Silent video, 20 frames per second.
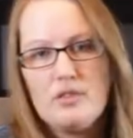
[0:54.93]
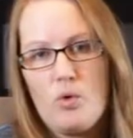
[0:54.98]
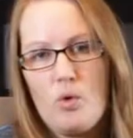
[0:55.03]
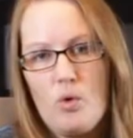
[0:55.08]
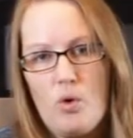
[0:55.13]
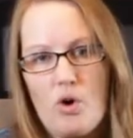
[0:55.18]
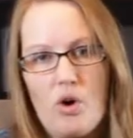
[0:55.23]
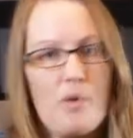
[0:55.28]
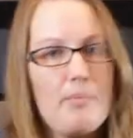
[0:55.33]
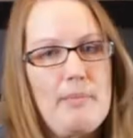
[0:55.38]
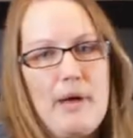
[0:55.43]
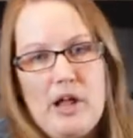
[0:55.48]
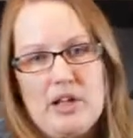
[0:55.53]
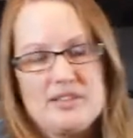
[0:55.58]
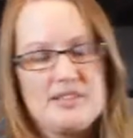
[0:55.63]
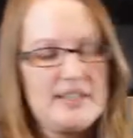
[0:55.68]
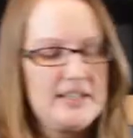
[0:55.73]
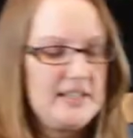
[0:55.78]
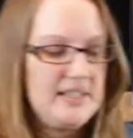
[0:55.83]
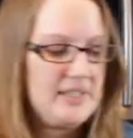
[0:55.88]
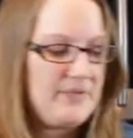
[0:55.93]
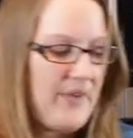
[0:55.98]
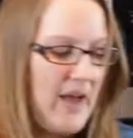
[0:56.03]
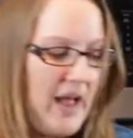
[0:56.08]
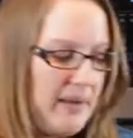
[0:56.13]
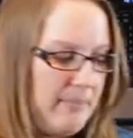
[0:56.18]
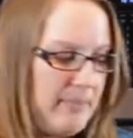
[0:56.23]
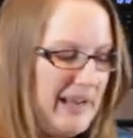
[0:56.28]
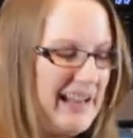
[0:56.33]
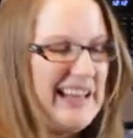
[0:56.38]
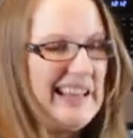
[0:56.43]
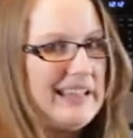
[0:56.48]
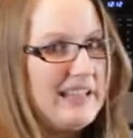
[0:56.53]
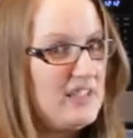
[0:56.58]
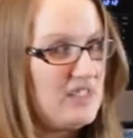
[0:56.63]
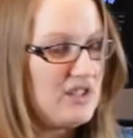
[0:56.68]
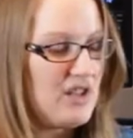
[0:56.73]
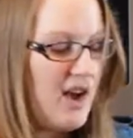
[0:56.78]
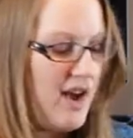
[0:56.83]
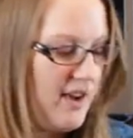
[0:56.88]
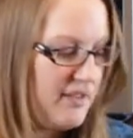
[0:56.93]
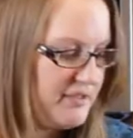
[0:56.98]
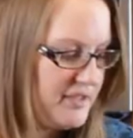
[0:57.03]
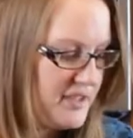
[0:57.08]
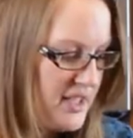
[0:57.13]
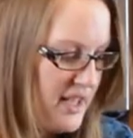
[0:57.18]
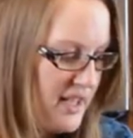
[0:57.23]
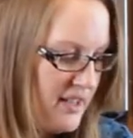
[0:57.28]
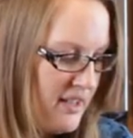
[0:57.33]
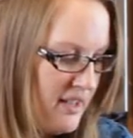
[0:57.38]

or melted is fine, but at least soft.